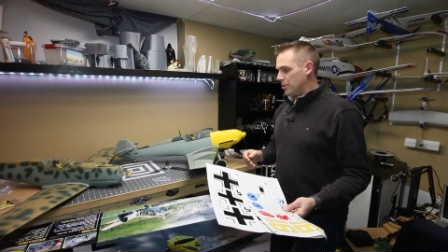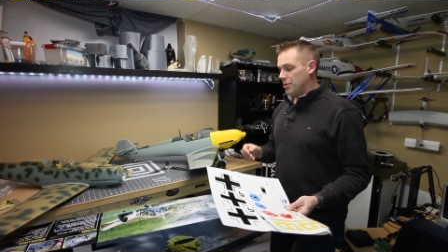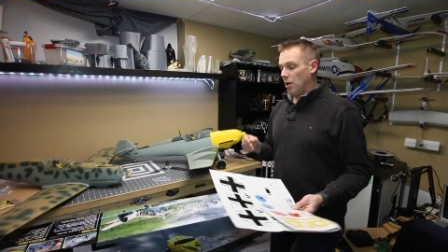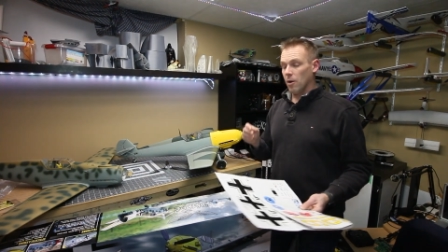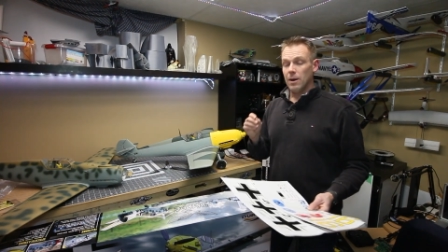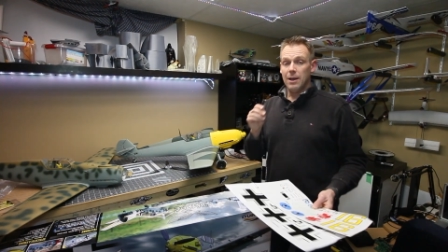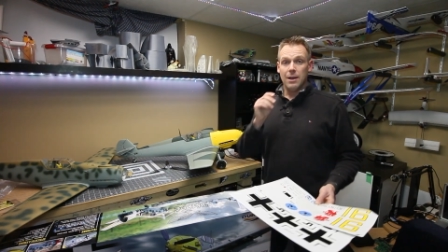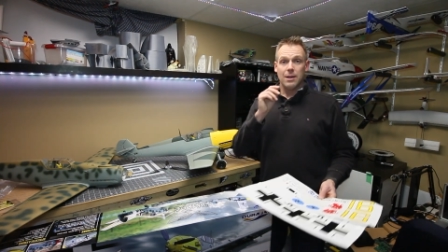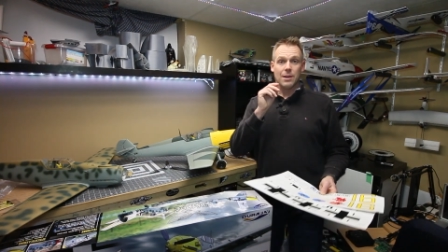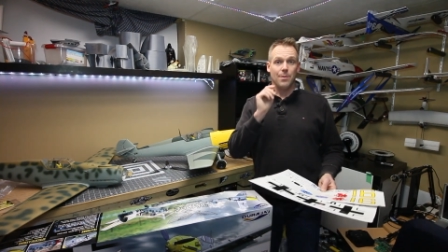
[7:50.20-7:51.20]
So
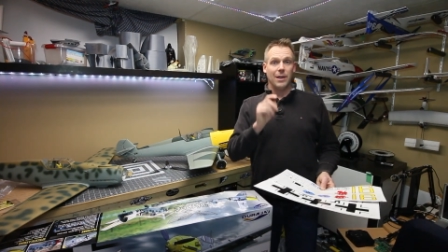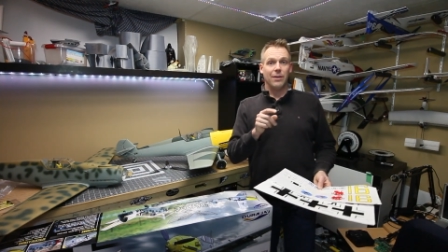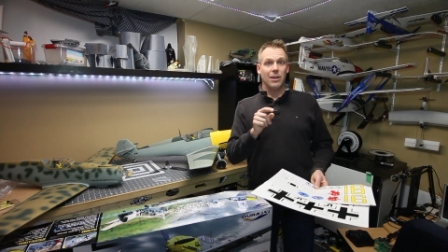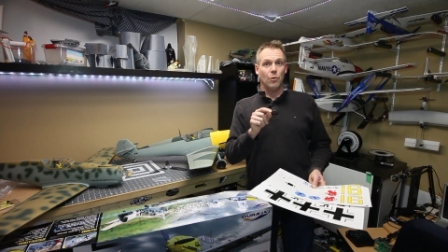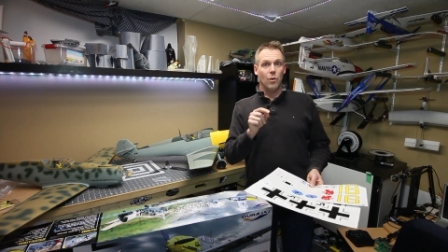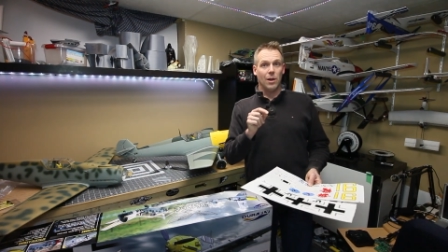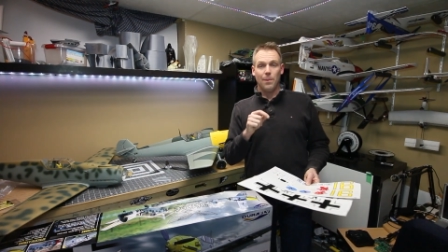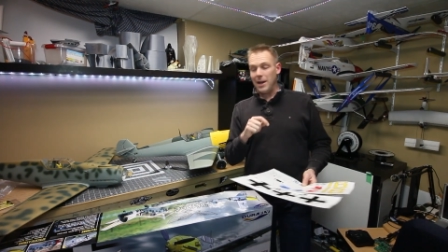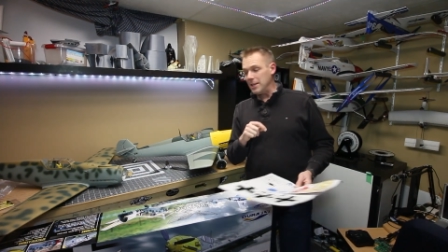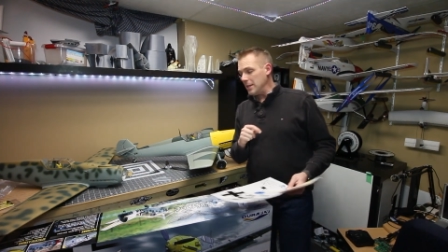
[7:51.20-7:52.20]
the big thing you want to
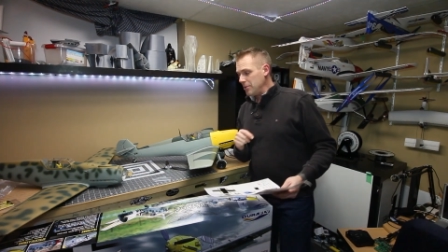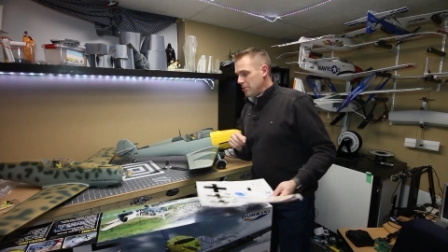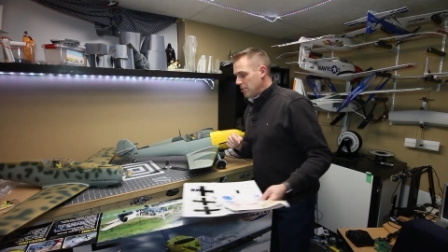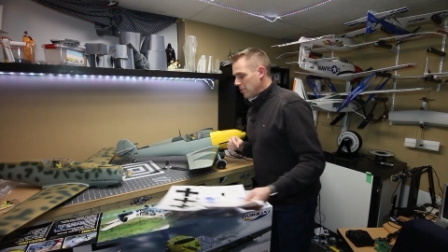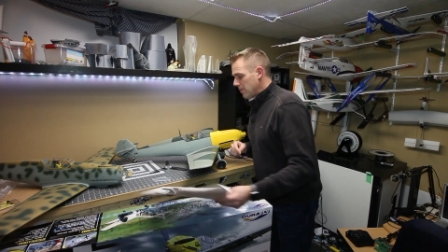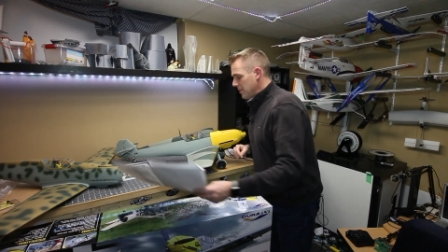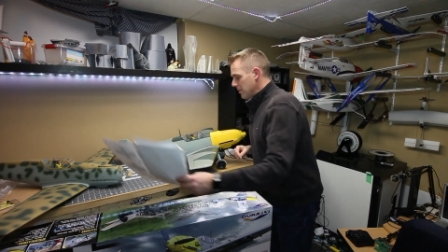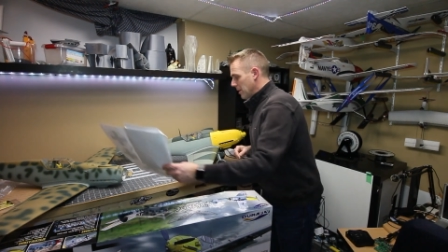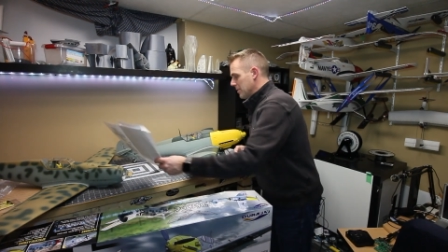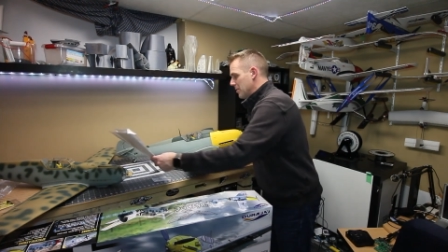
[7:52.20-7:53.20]
pay attention to is
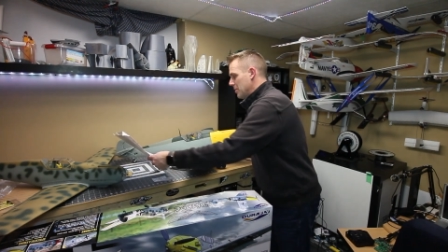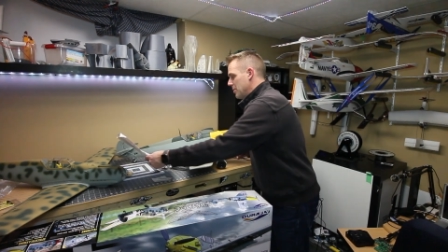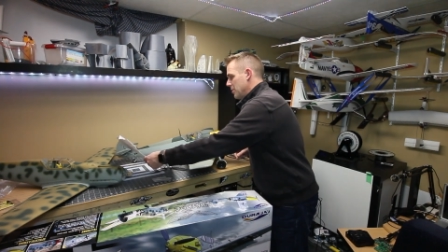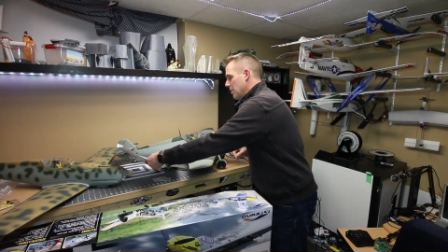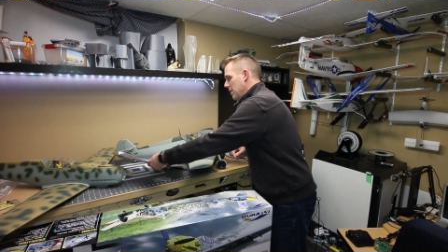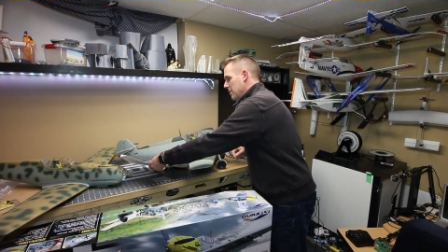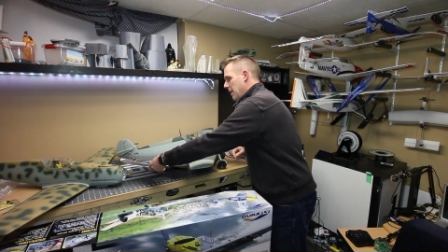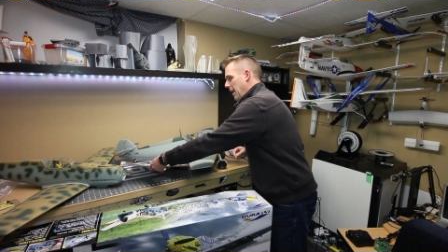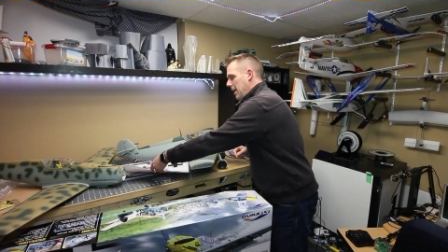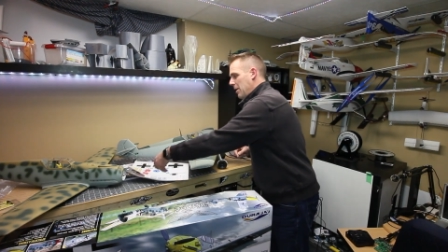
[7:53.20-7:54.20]
on
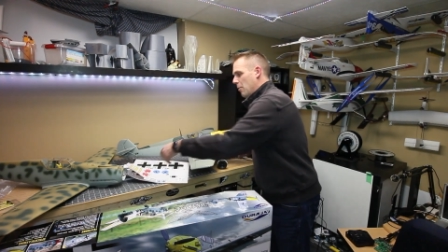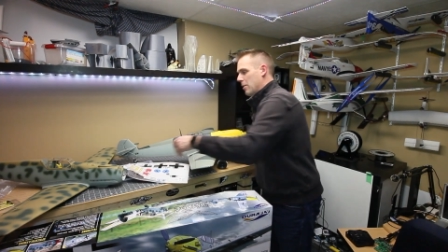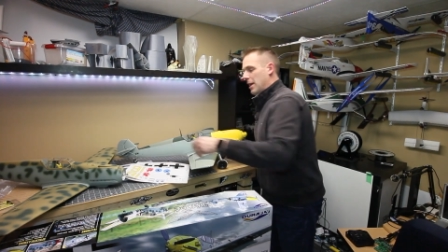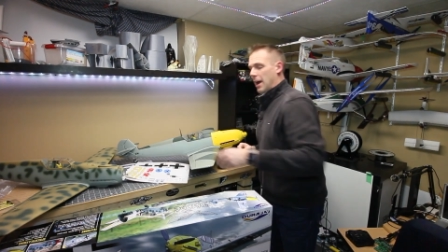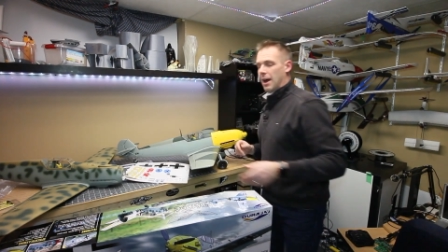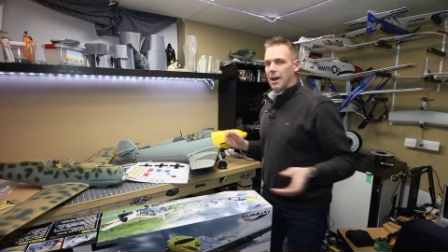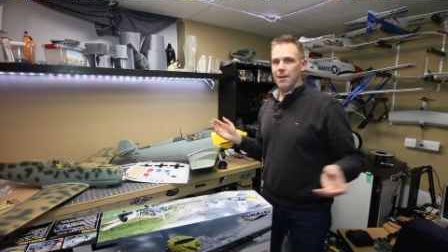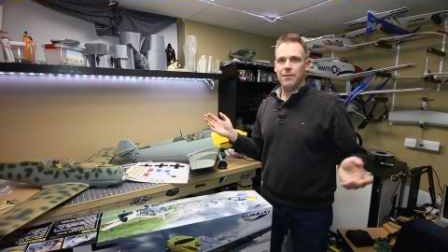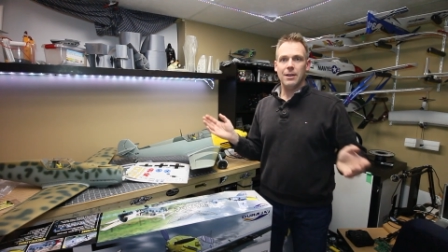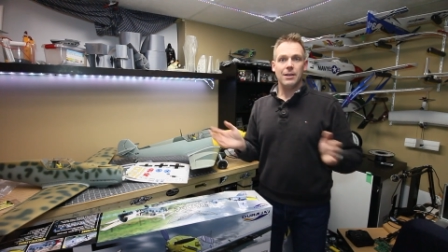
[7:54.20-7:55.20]
Sunday we
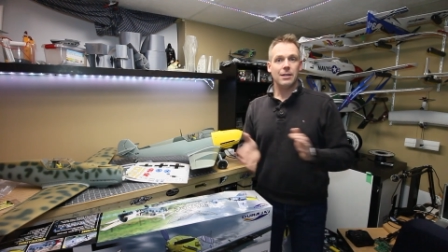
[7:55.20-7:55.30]
have